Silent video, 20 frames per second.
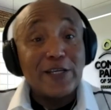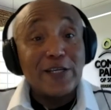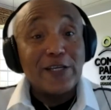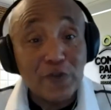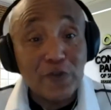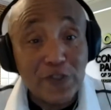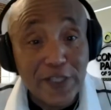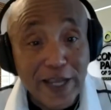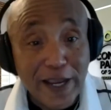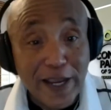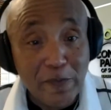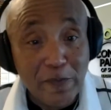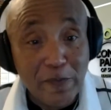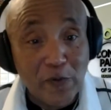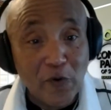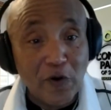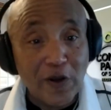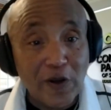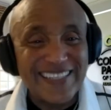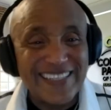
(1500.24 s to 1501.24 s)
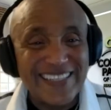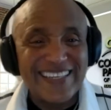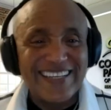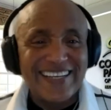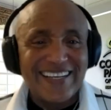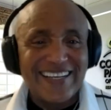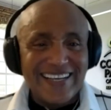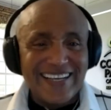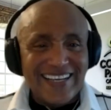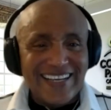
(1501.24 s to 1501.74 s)
standpoint,
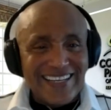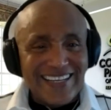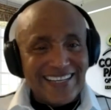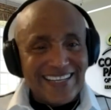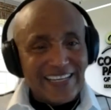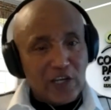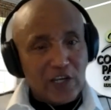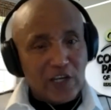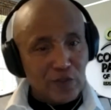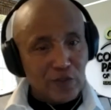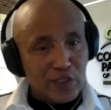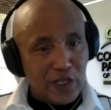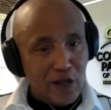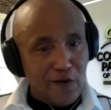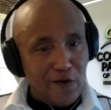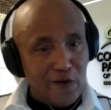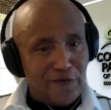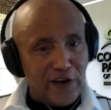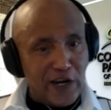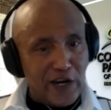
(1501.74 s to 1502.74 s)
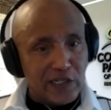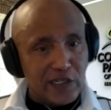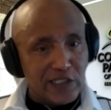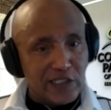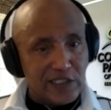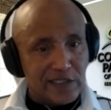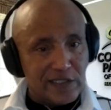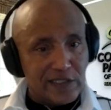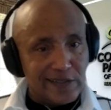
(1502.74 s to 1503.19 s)
go slow first,